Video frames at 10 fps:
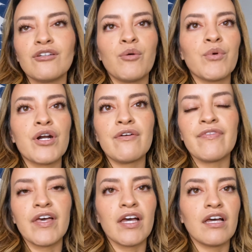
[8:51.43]
no more
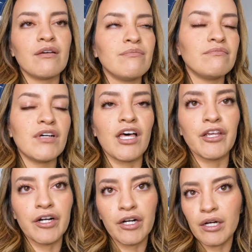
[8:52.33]
of the
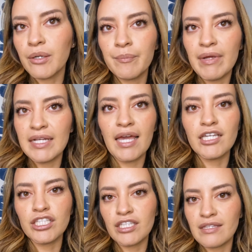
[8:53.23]
other
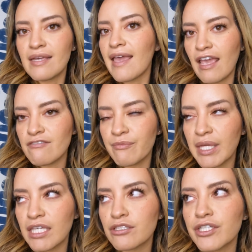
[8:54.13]
medication that they gave
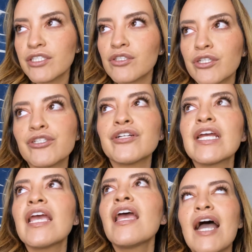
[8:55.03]
me during
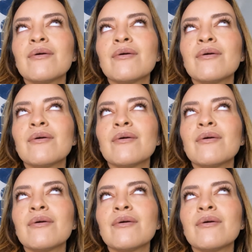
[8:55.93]
surgery.